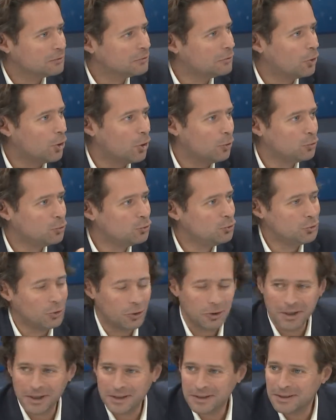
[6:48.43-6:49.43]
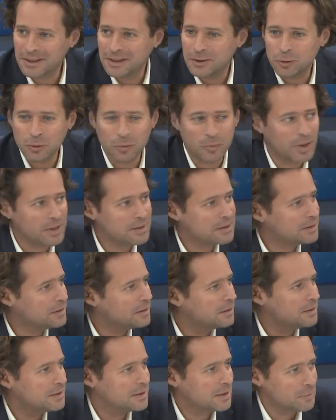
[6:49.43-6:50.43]
the traumatism or shock
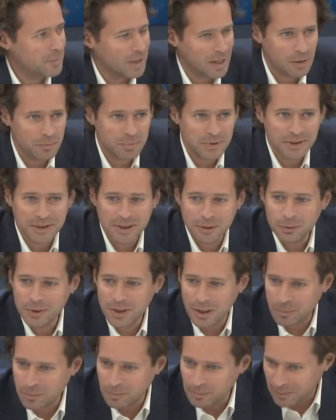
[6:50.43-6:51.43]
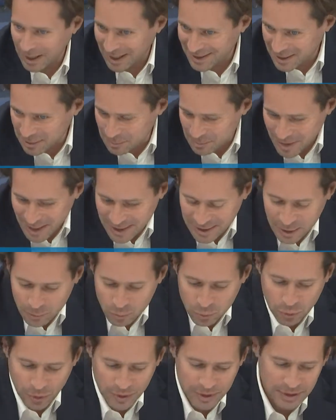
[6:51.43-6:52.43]
of a new organization
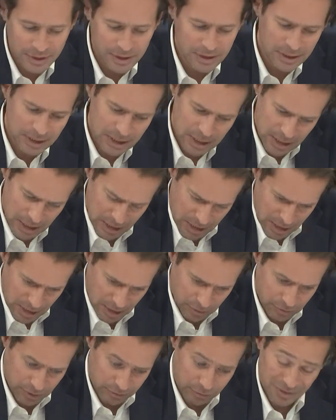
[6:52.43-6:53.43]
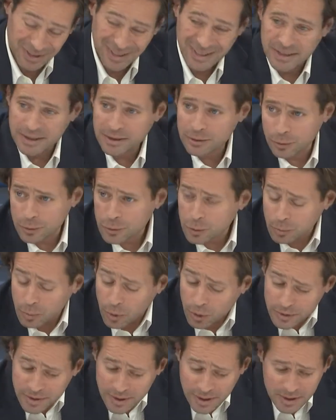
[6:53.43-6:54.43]
that was poorly
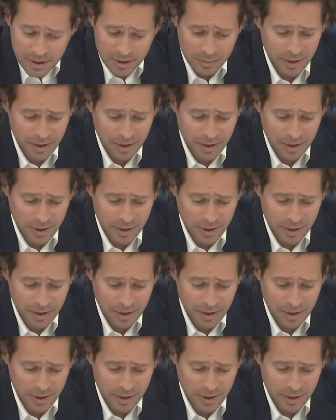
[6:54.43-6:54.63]
deployed.